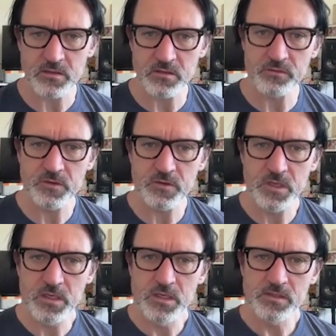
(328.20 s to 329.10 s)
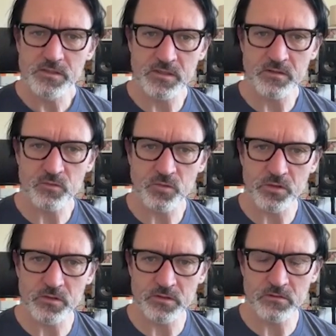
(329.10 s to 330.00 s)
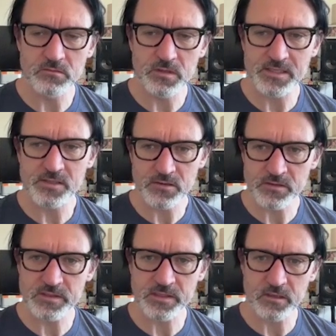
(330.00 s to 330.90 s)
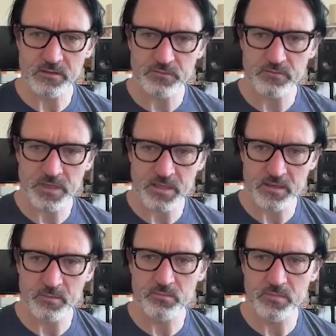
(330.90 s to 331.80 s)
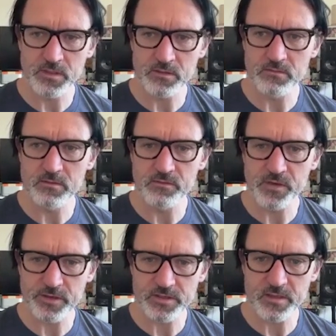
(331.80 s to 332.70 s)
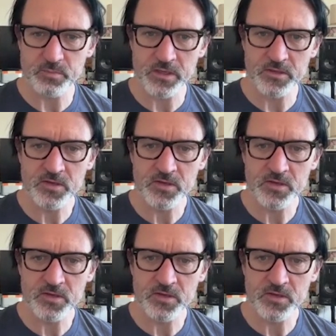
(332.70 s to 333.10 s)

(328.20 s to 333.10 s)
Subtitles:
of synth world. And as you can see, I've ended up in the very deep end.